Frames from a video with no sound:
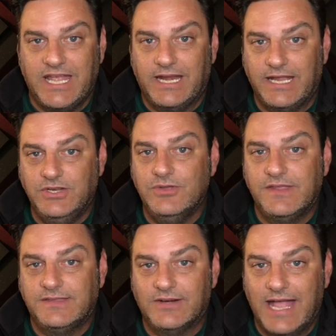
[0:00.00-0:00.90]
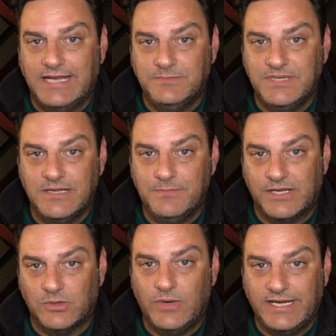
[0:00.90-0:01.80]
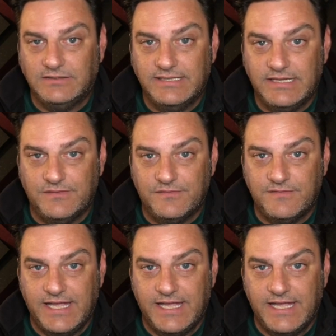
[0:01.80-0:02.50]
and I knew that there had to be a better way to live.